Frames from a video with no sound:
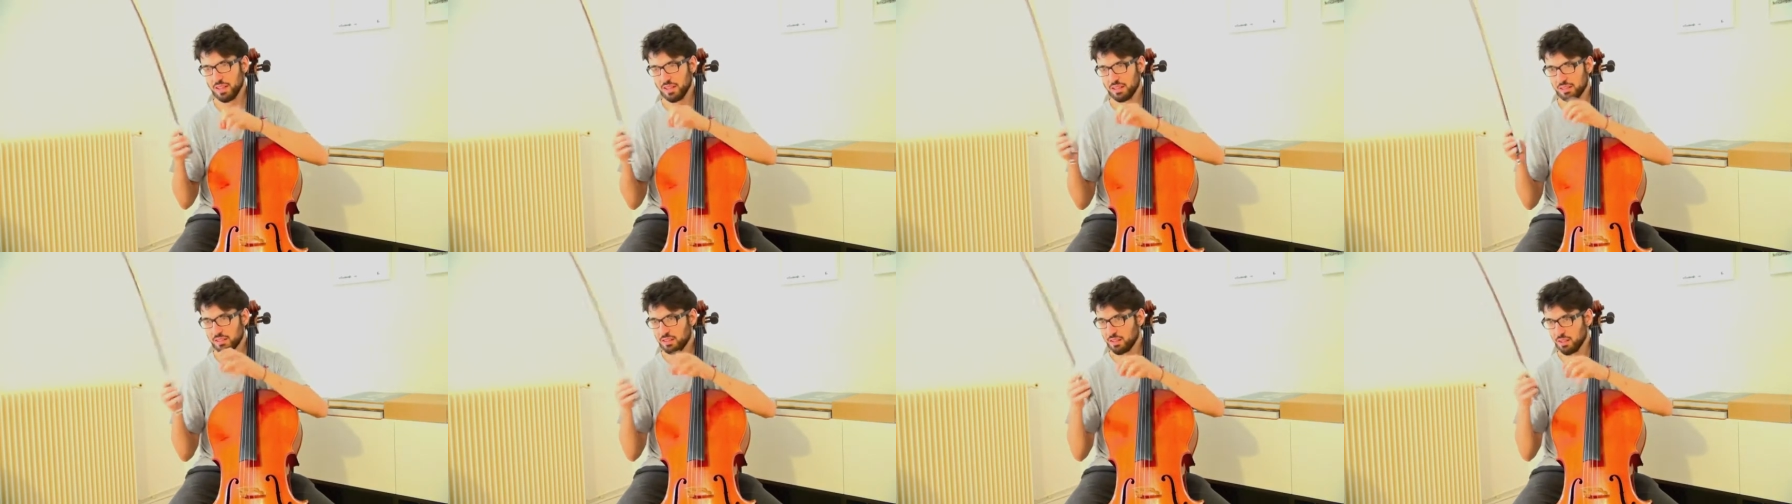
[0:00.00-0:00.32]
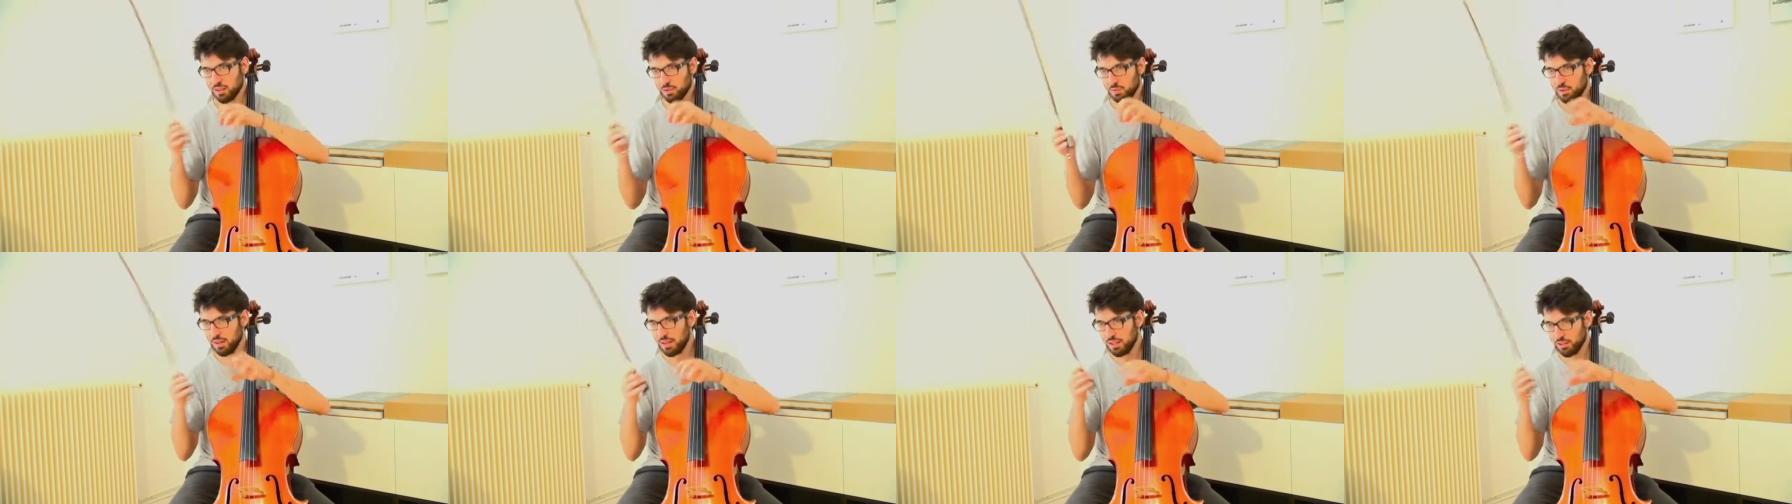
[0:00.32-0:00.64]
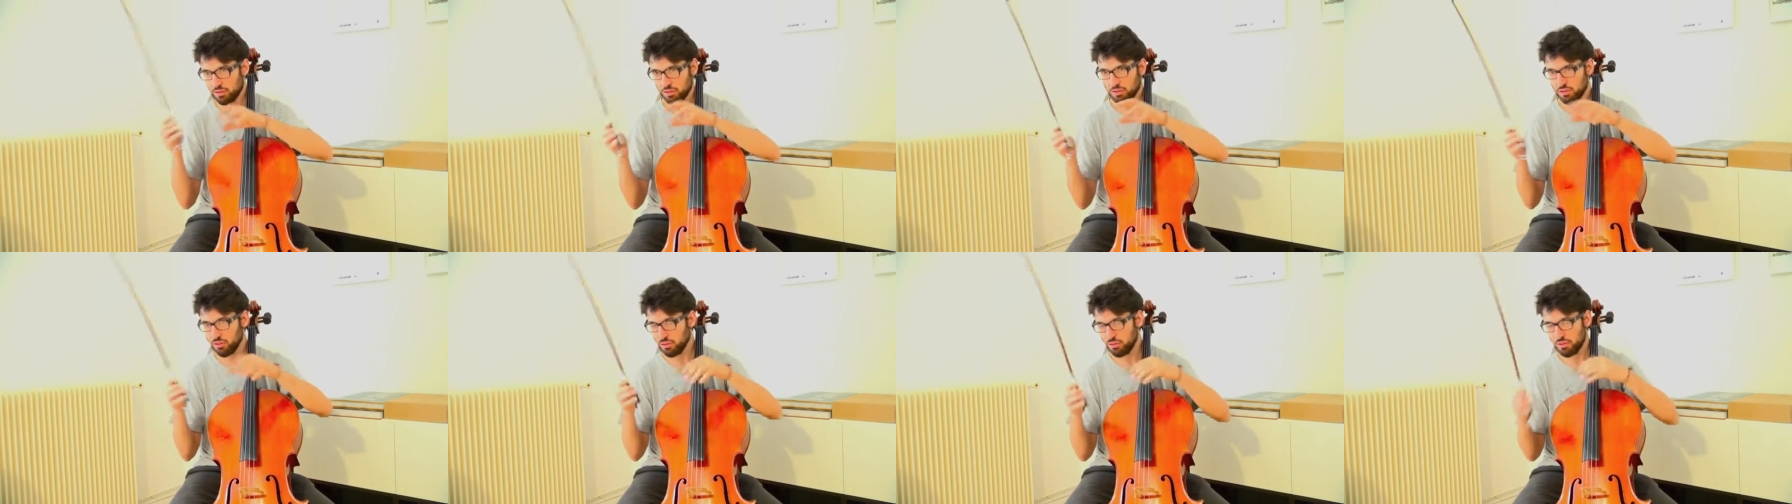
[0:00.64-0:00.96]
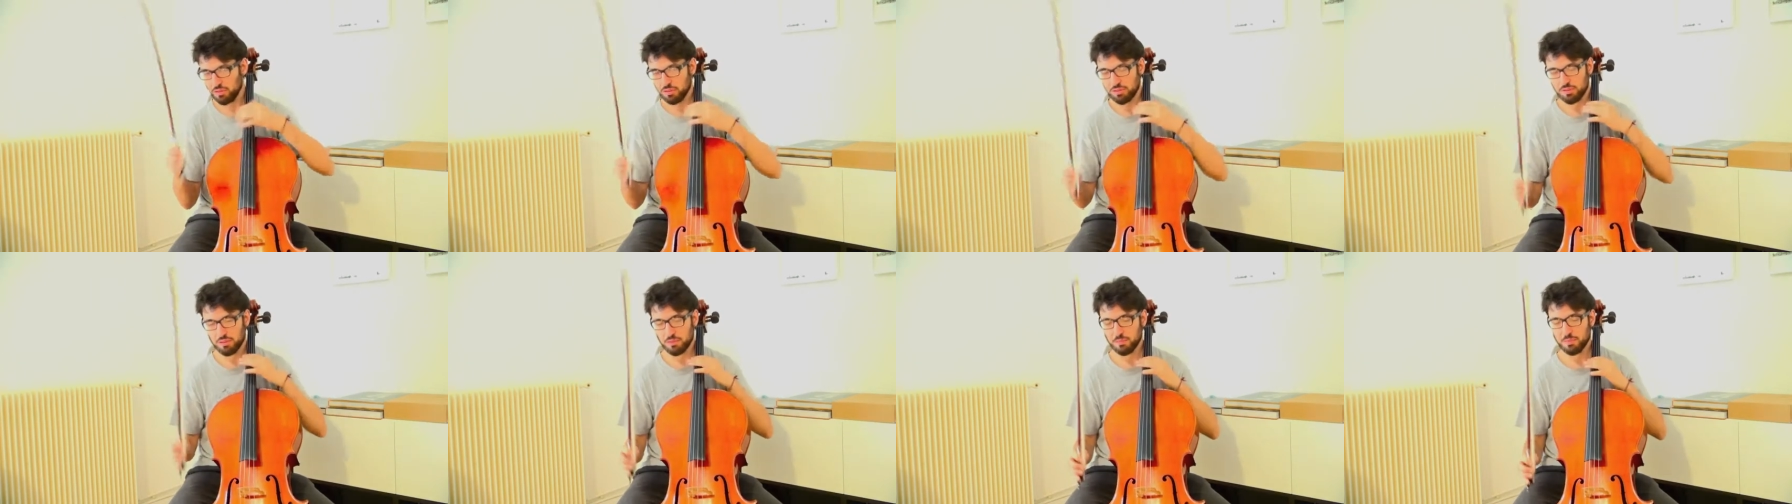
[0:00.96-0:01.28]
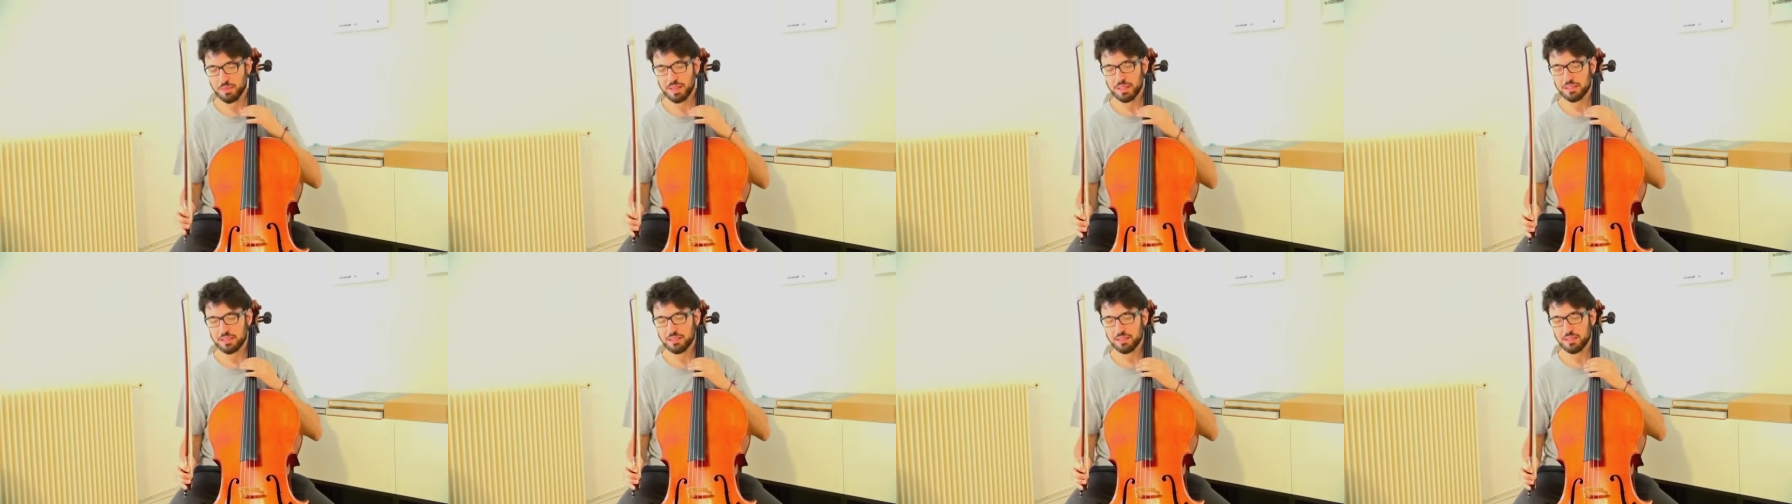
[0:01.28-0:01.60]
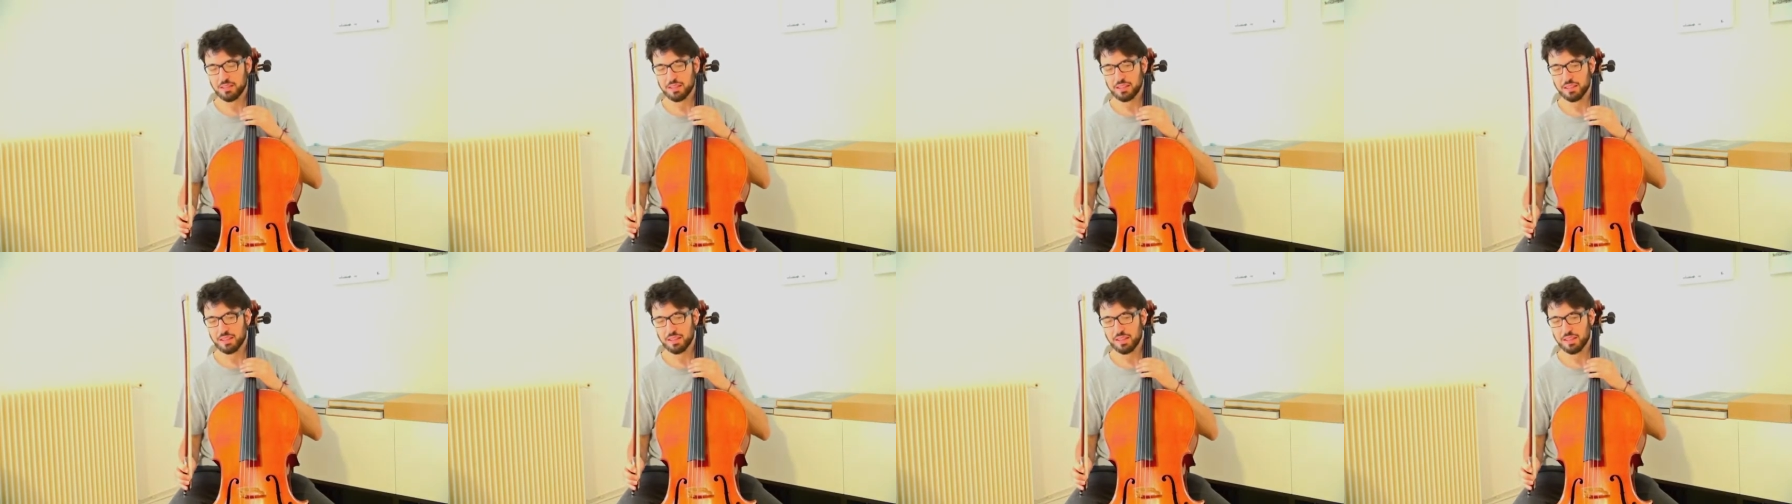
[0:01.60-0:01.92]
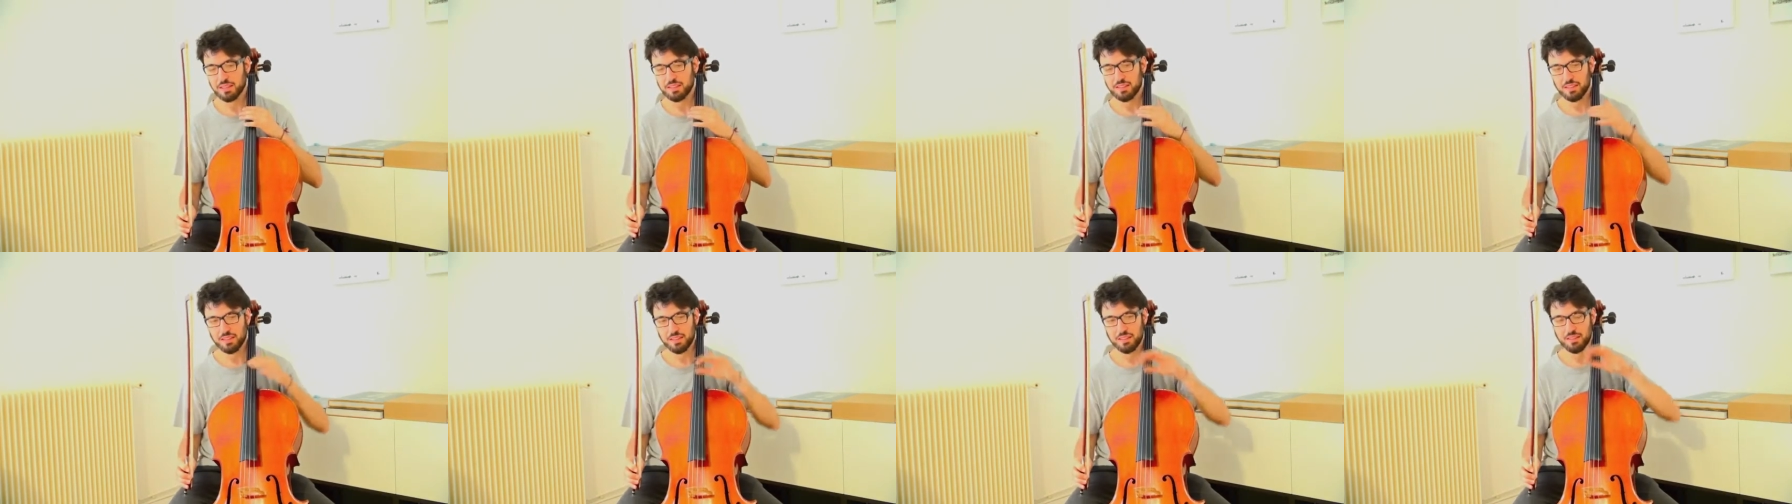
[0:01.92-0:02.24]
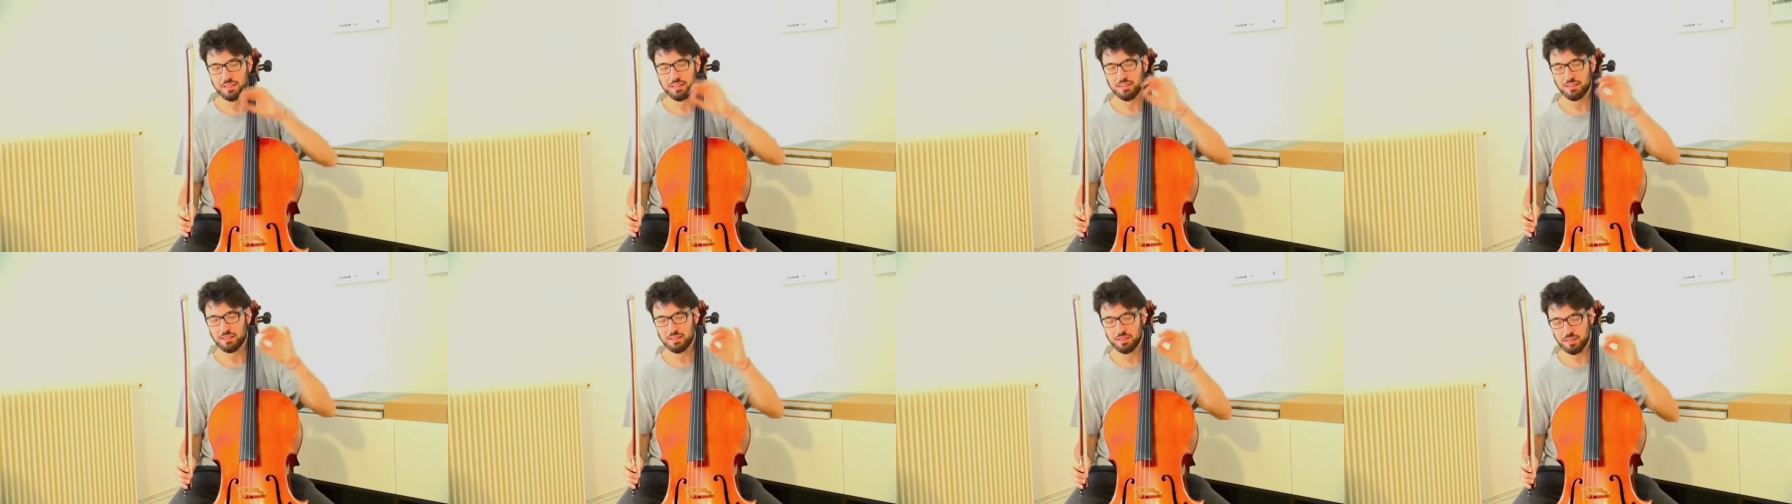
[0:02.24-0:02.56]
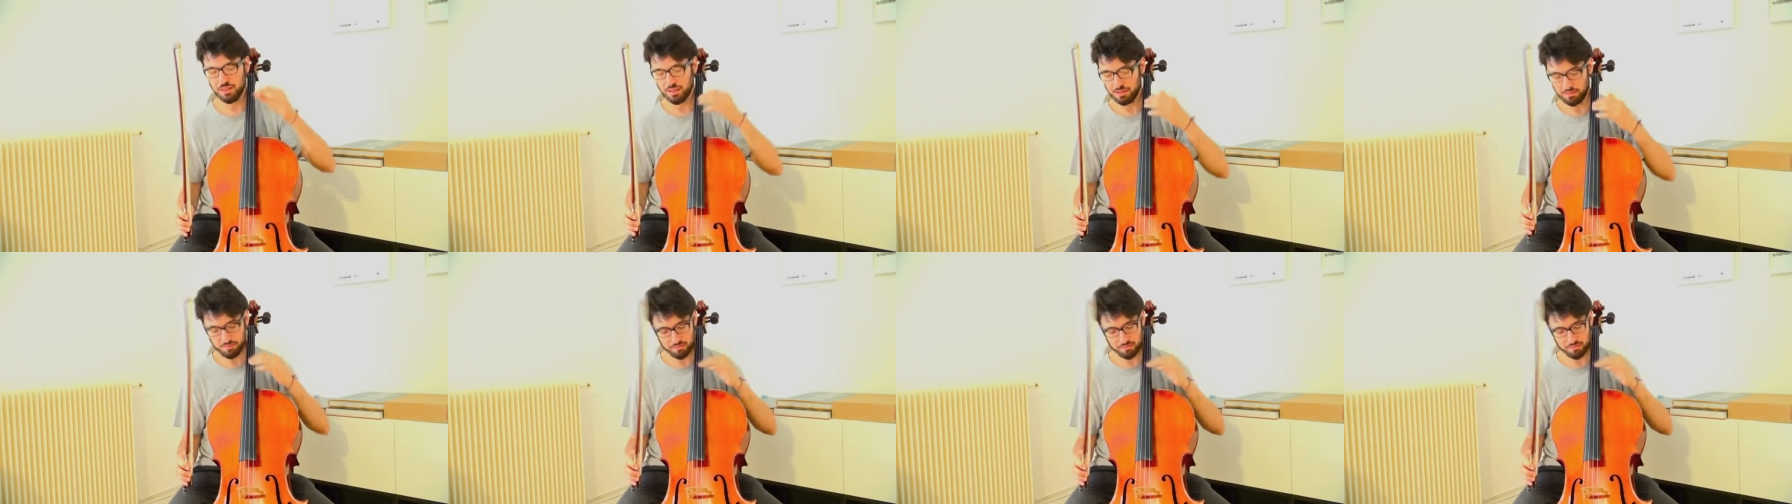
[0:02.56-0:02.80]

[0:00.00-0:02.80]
articulations, but let's say this